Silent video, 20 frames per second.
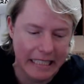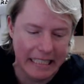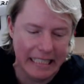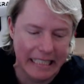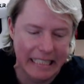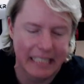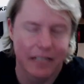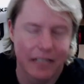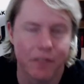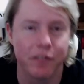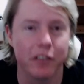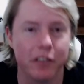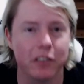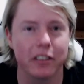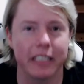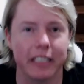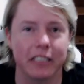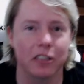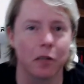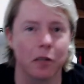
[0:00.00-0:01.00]
it feels
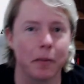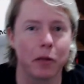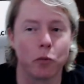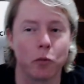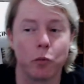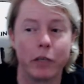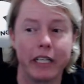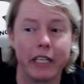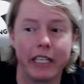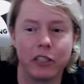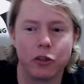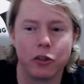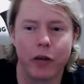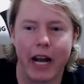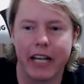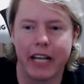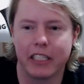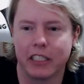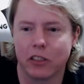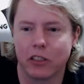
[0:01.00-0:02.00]
like it's going to be a really
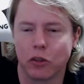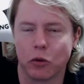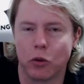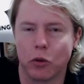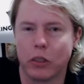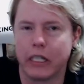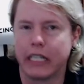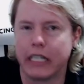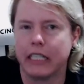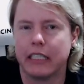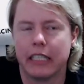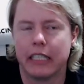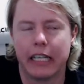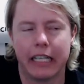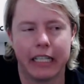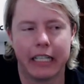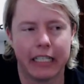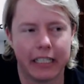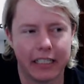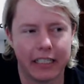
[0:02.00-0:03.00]
tragic story.
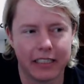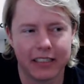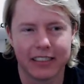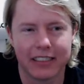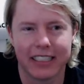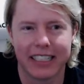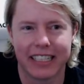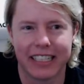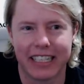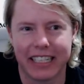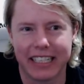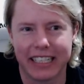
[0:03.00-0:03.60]
And it's like,